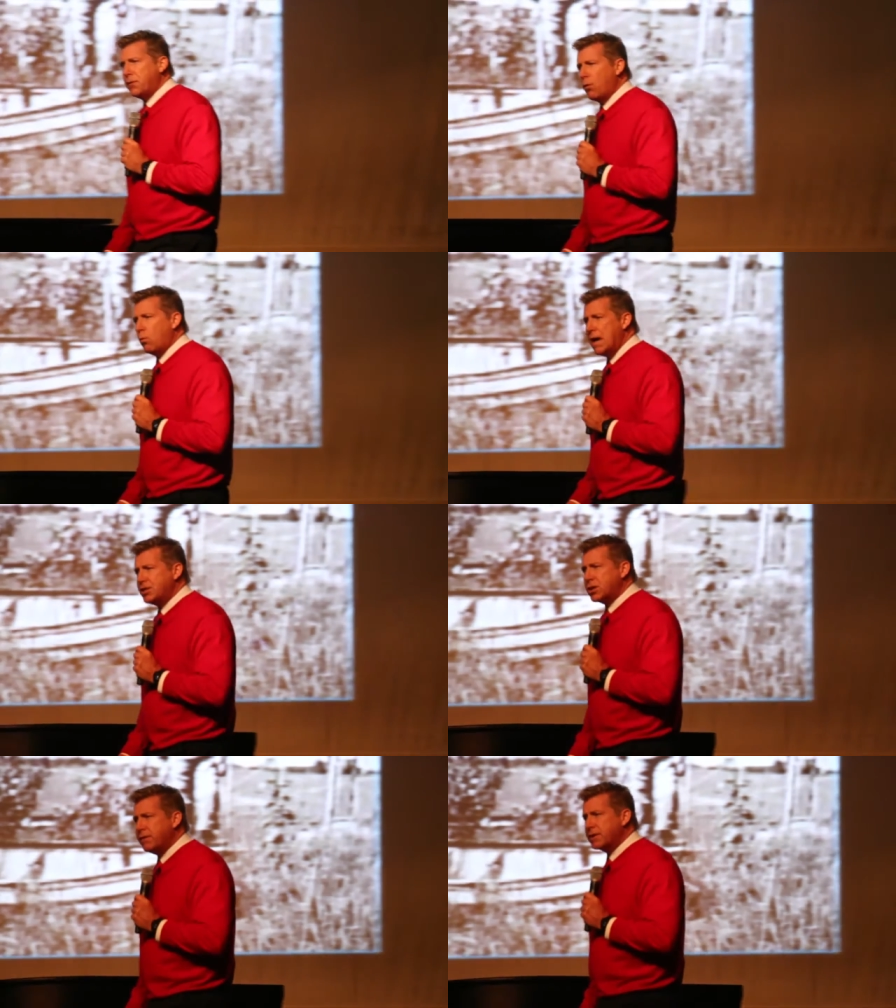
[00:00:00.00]
for the
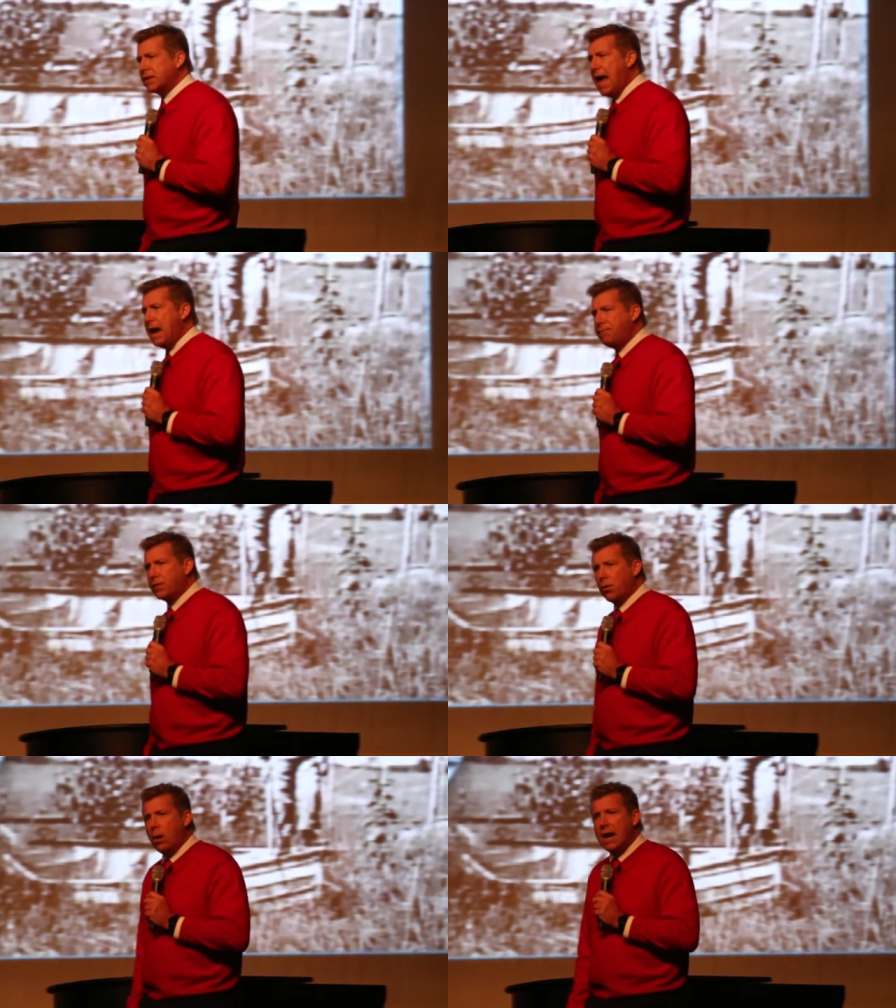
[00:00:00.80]
rest of his
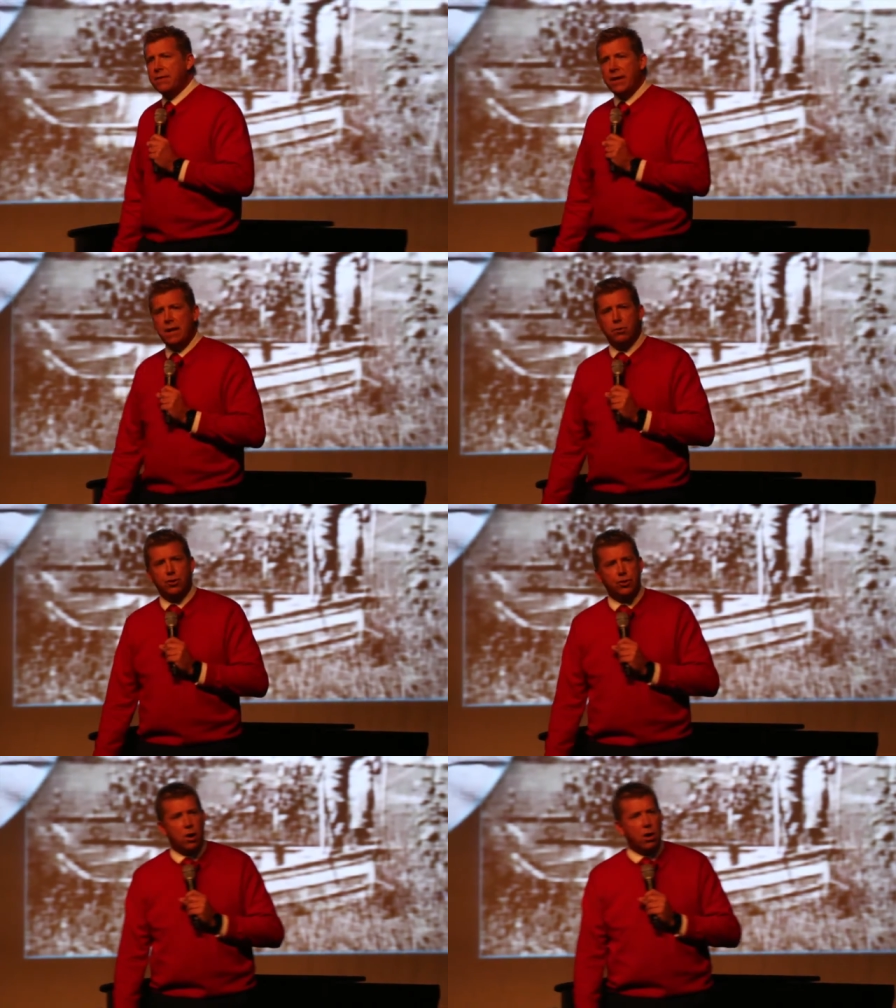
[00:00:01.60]
life for the way that he
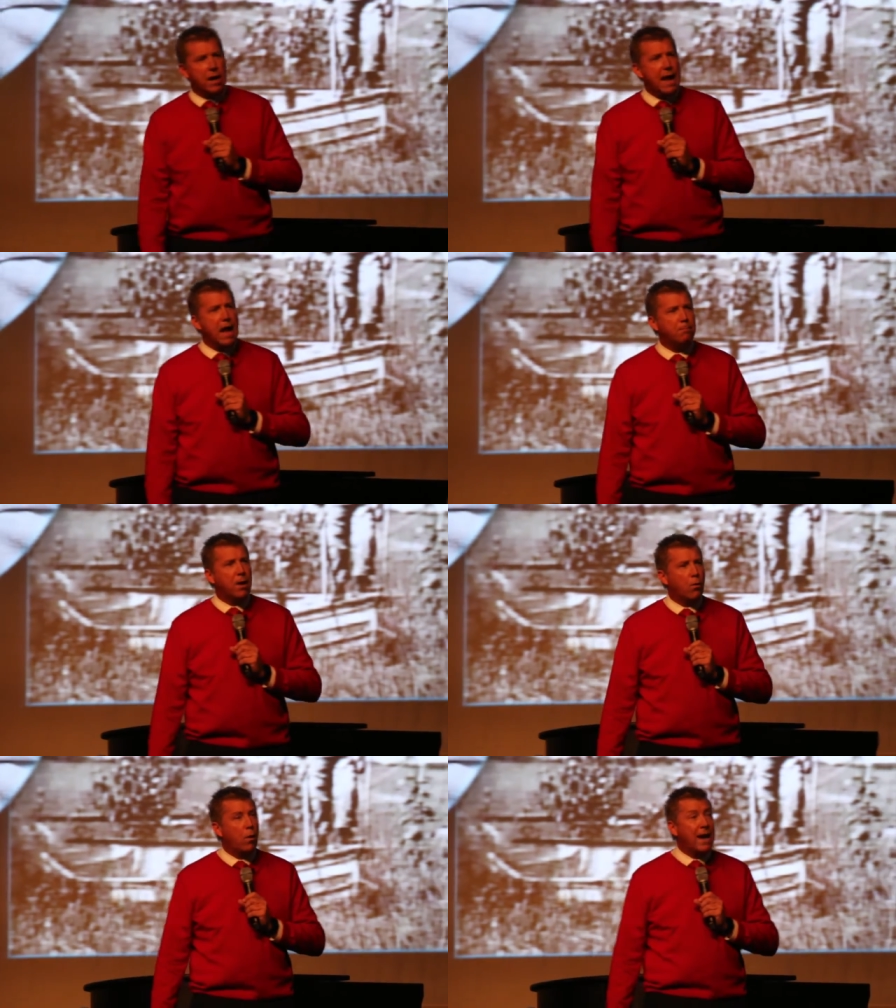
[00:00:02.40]
was started out,
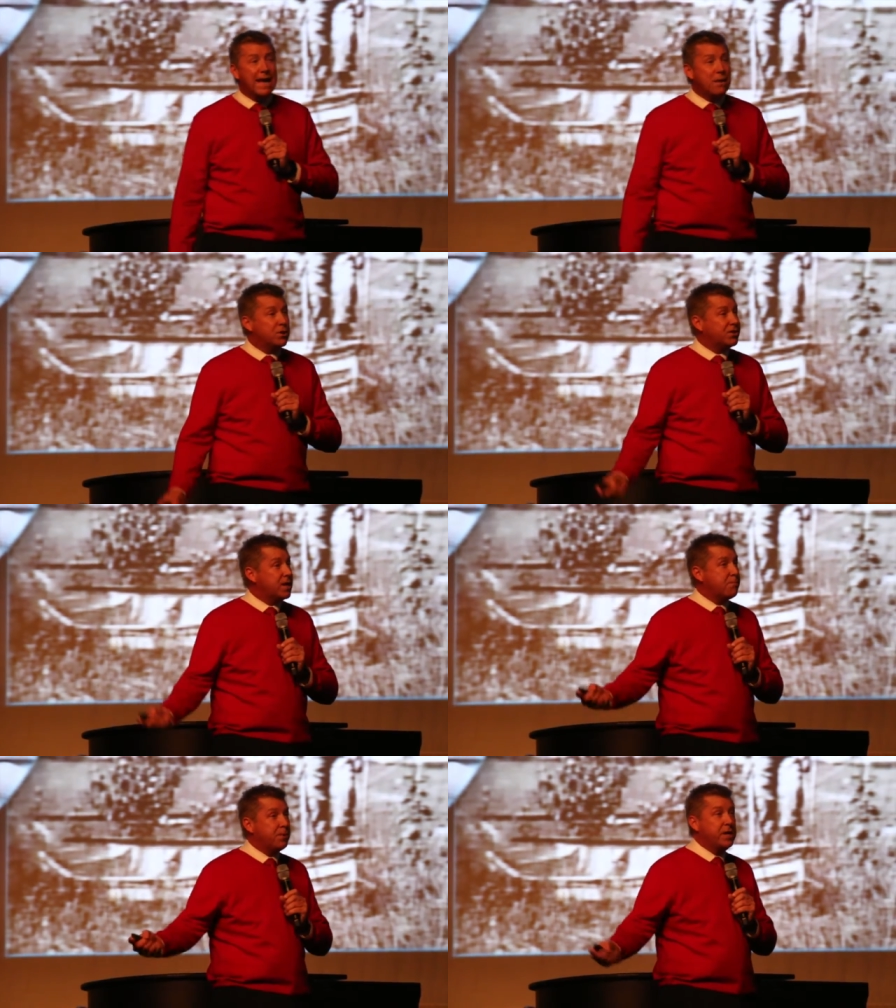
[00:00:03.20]
by the way he was
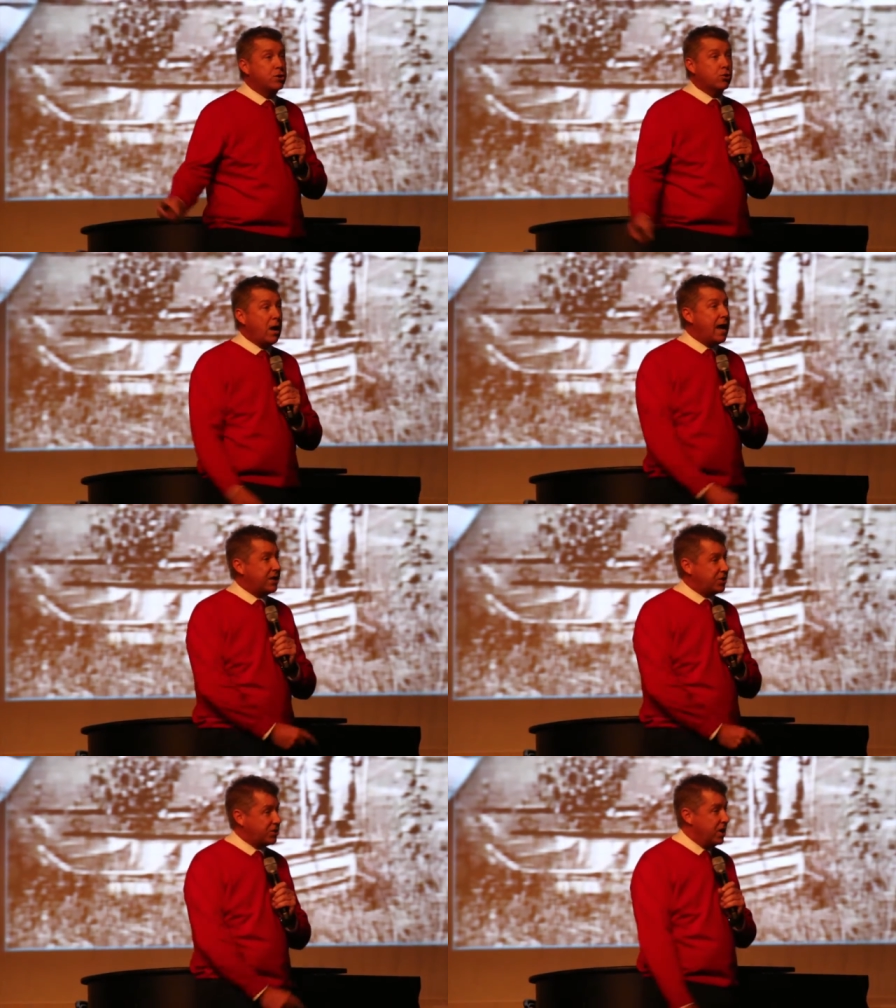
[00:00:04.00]
simply
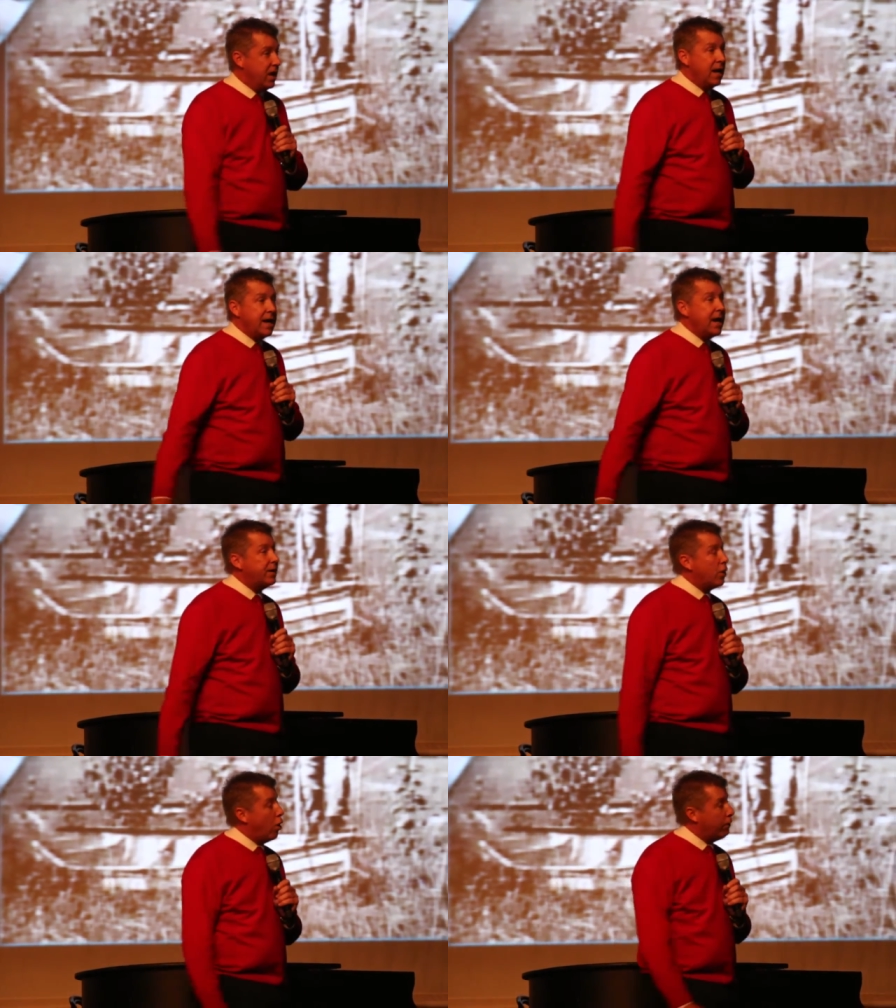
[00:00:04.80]
dressed. He
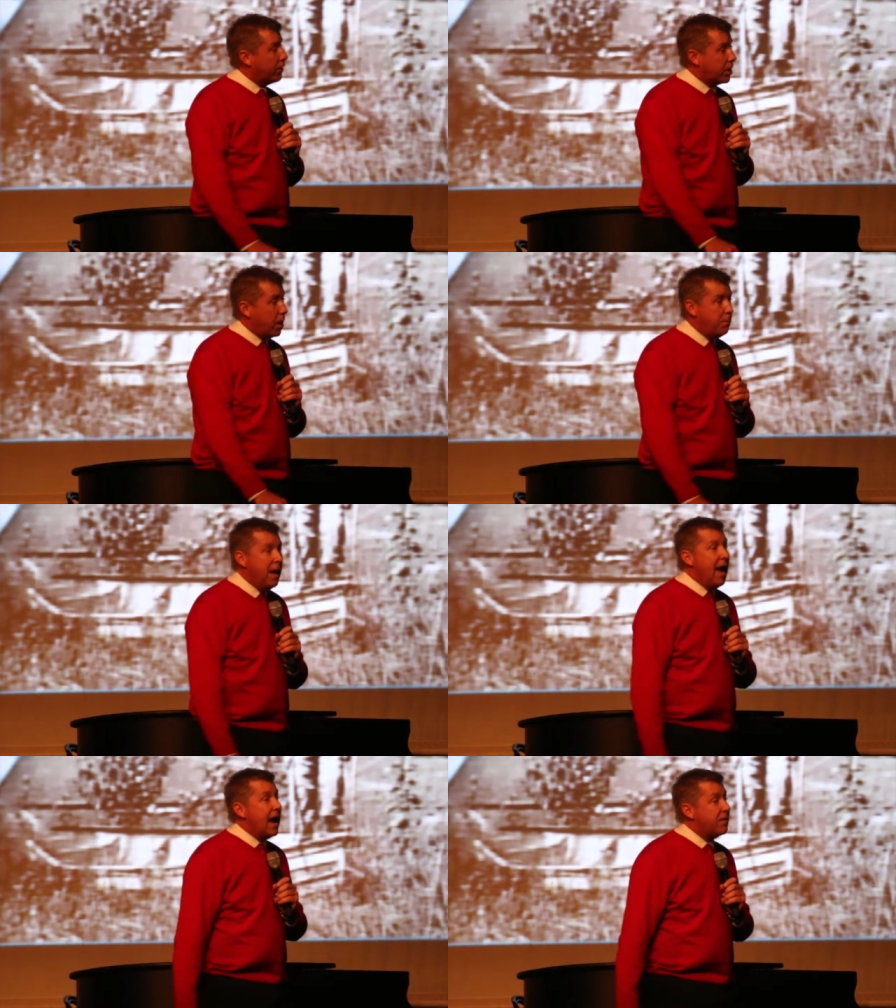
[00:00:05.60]
had to
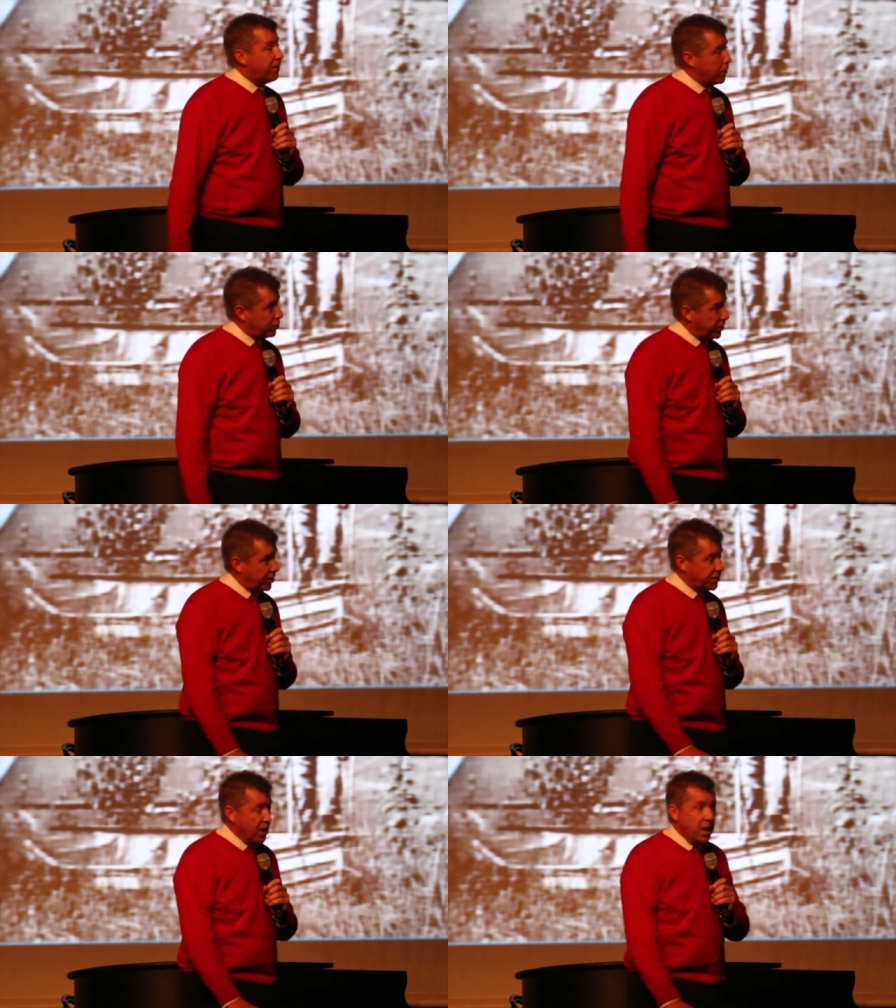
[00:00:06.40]
overcome
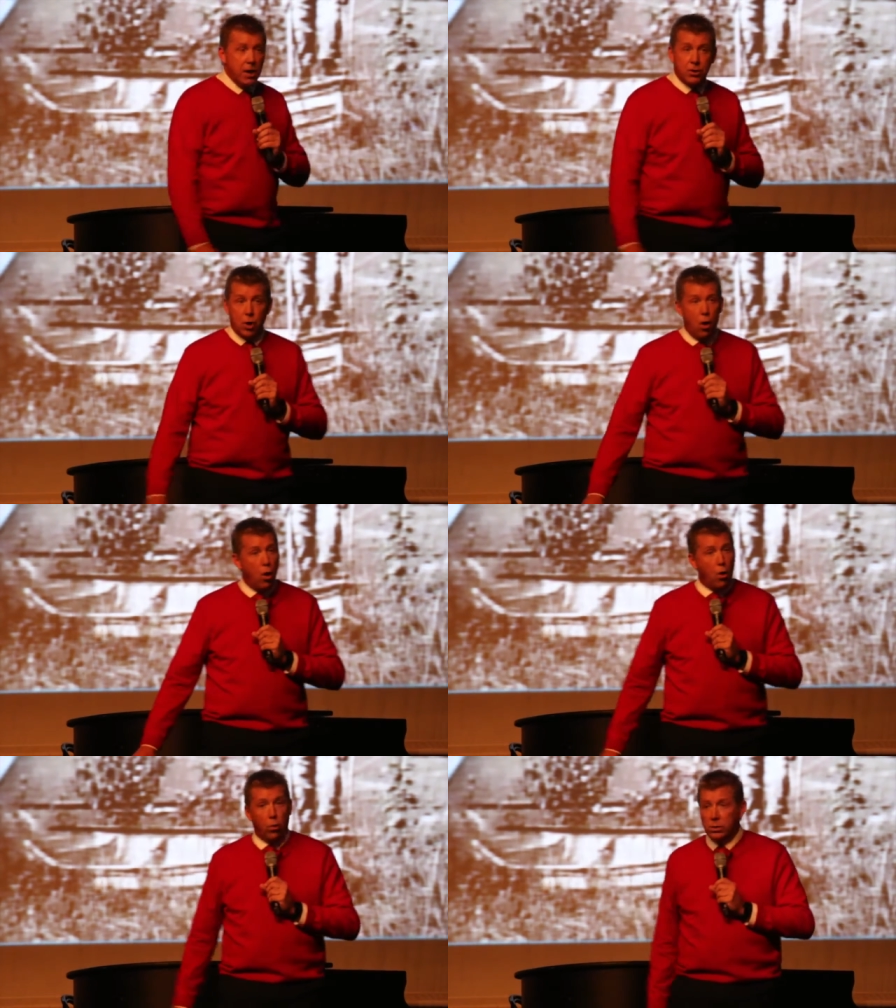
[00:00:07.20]
adversities his
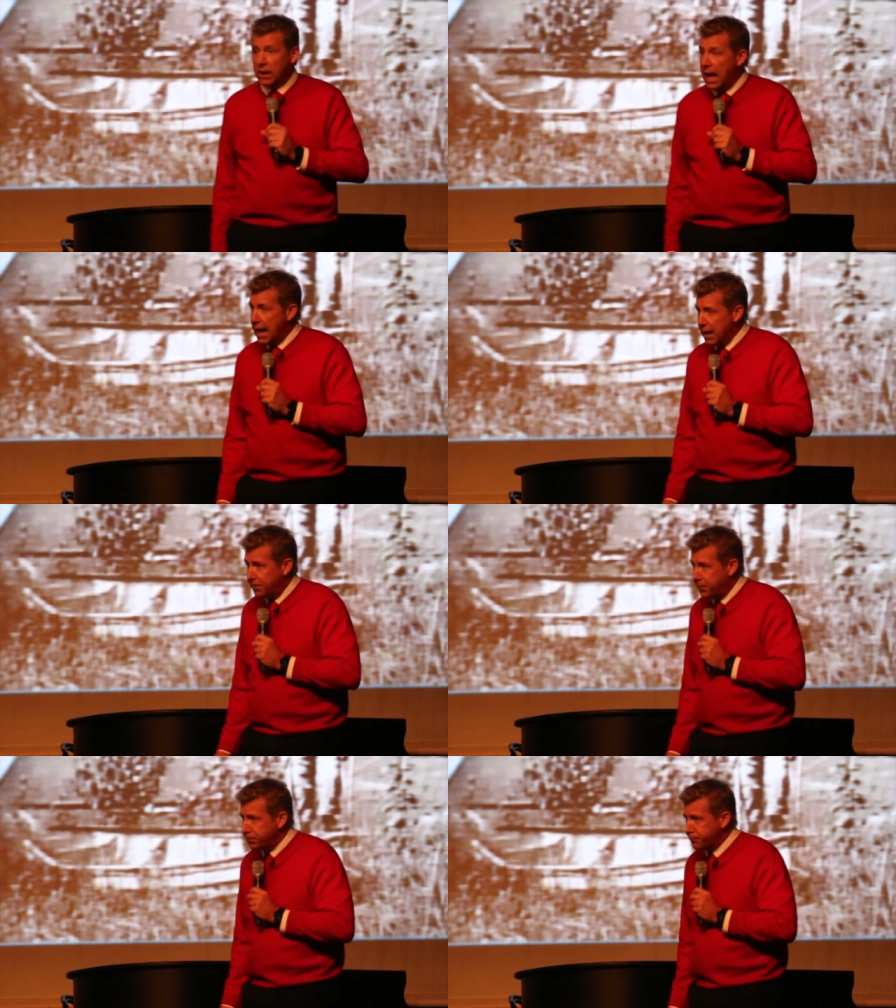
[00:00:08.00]
whole
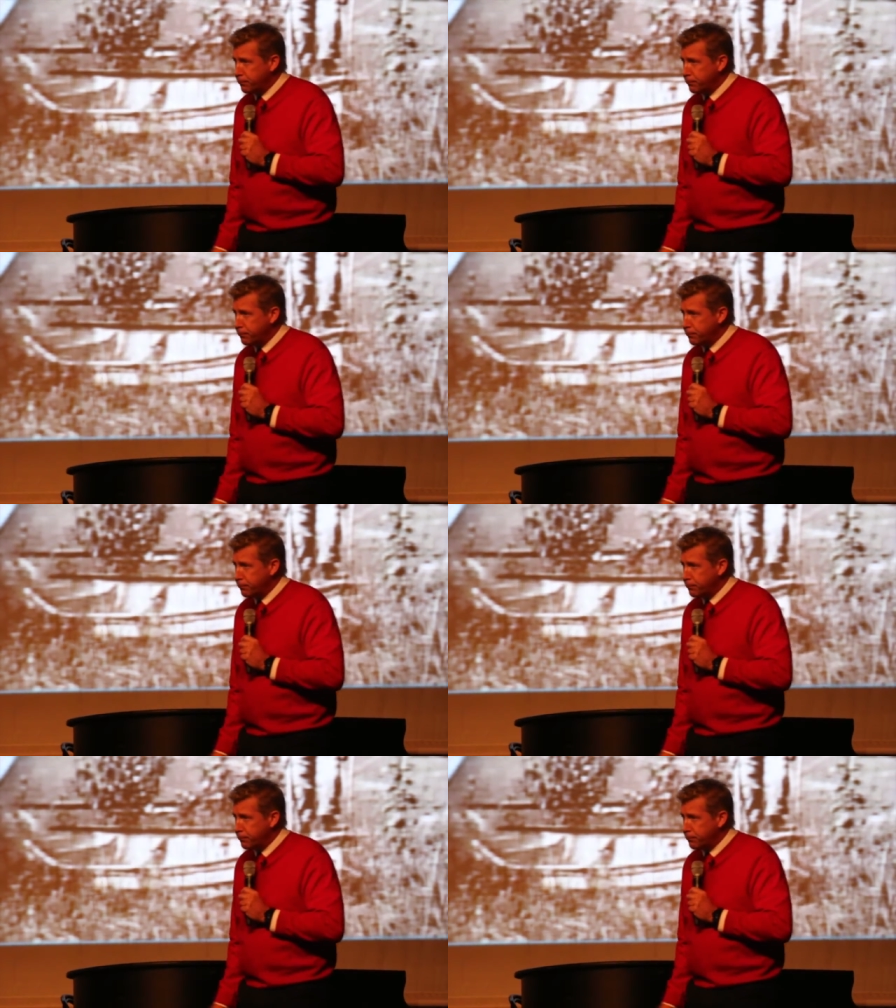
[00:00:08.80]
life,